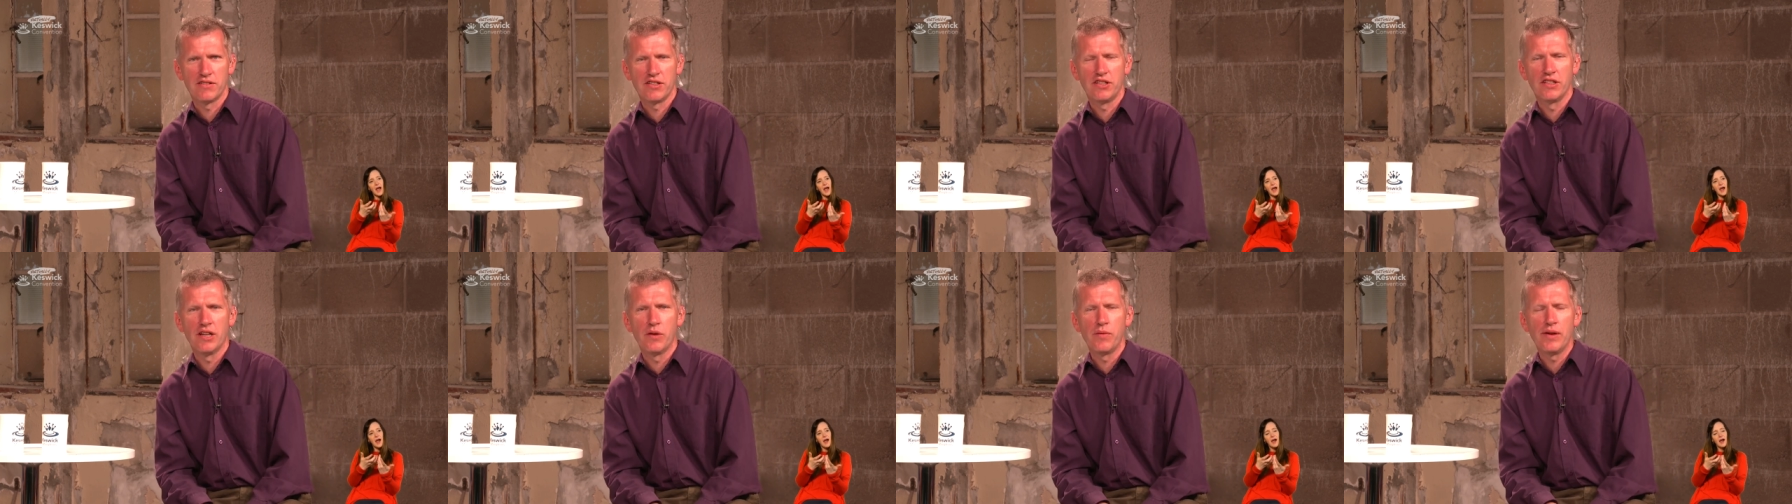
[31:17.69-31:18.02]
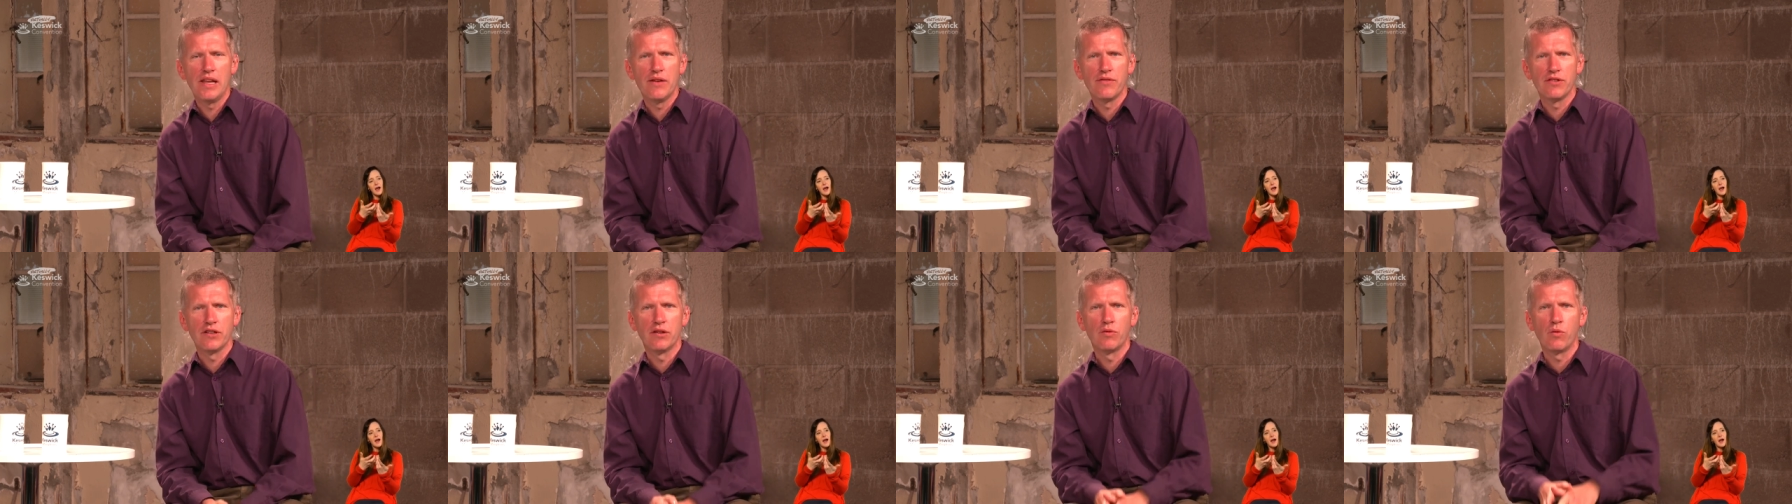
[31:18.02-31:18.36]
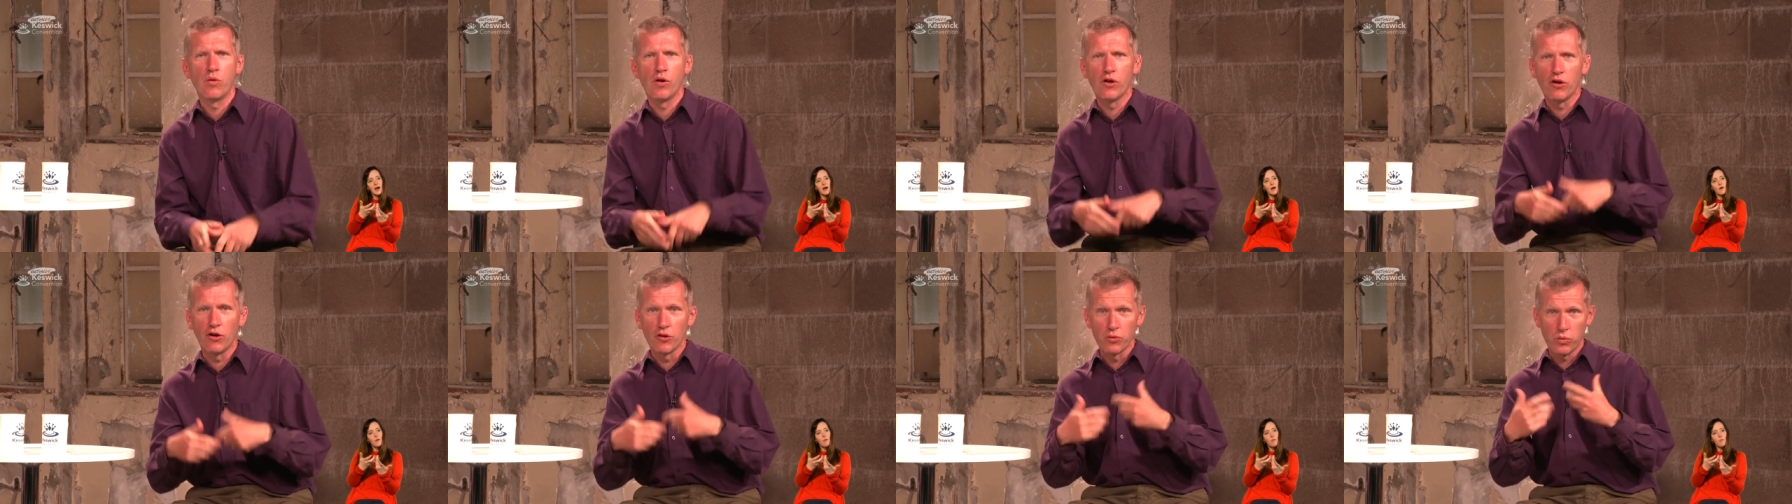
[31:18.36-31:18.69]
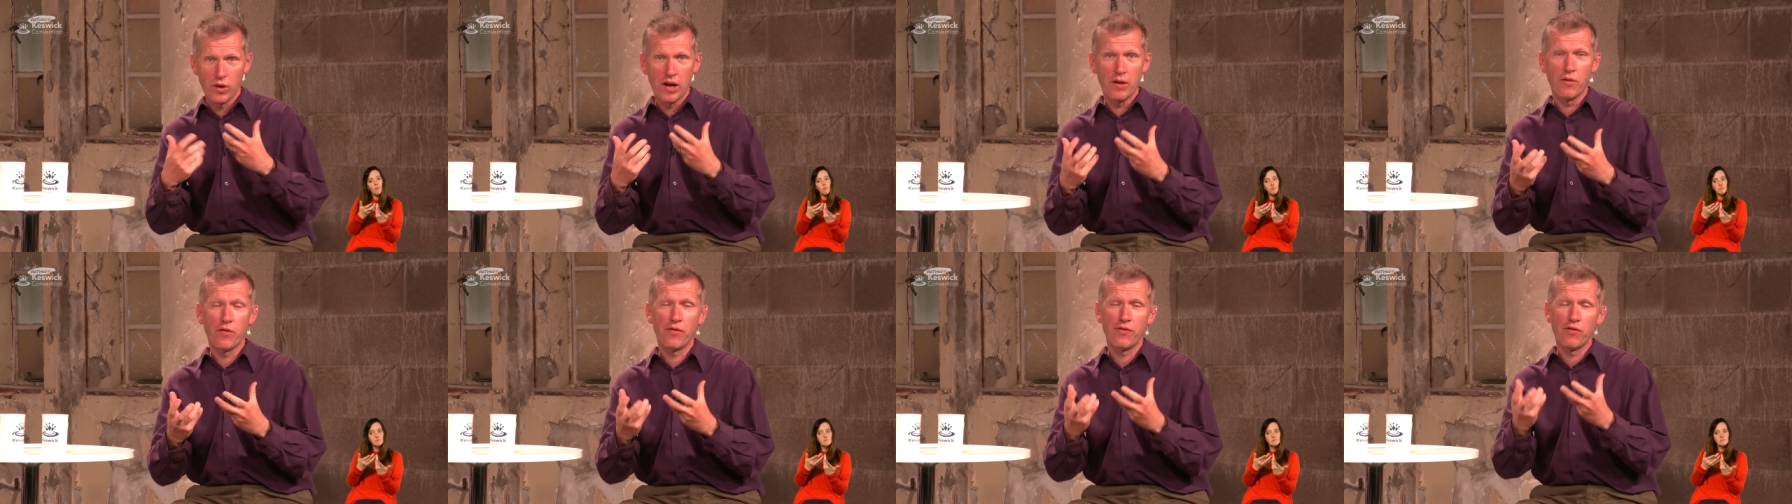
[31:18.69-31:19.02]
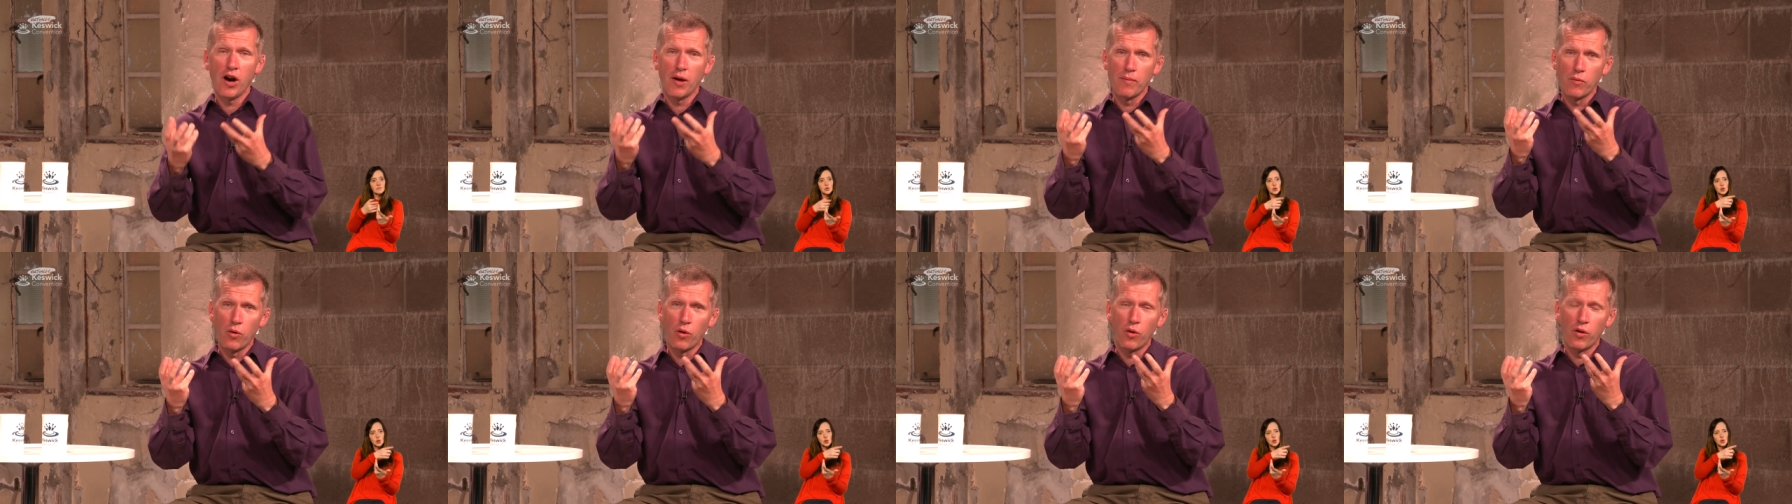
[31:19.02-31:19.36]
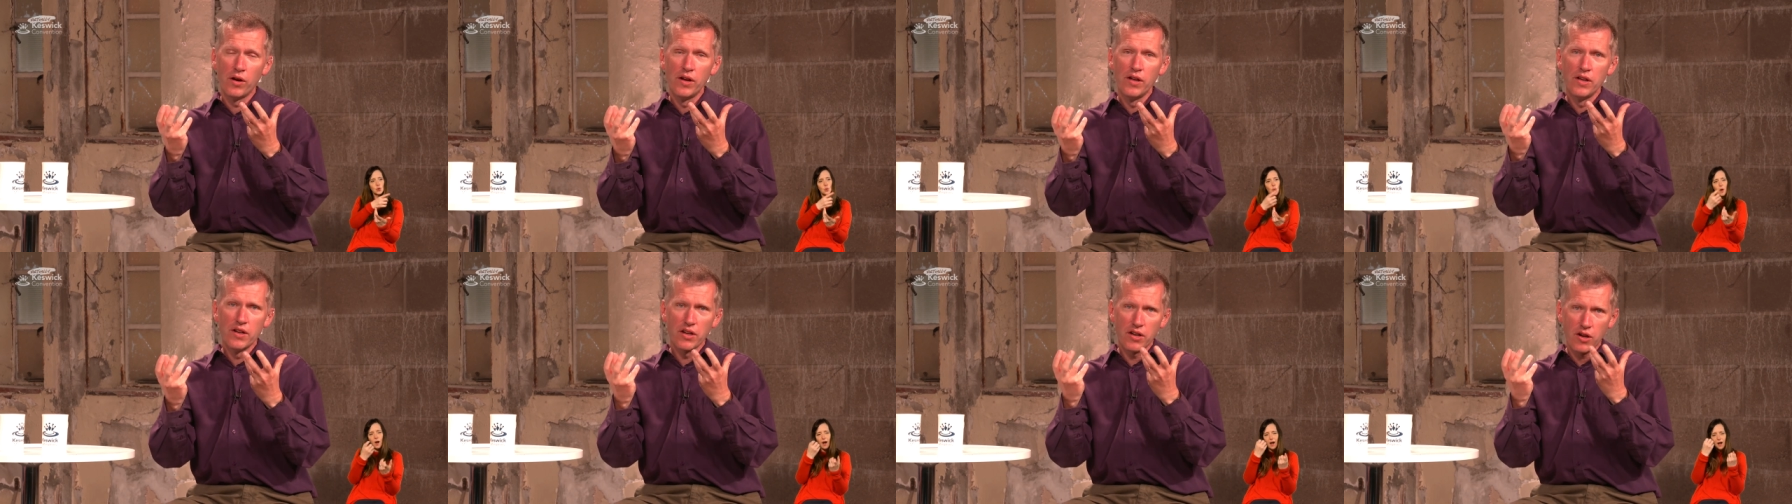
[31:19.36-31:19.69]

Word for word: You know, we live in a world where we're far more mm.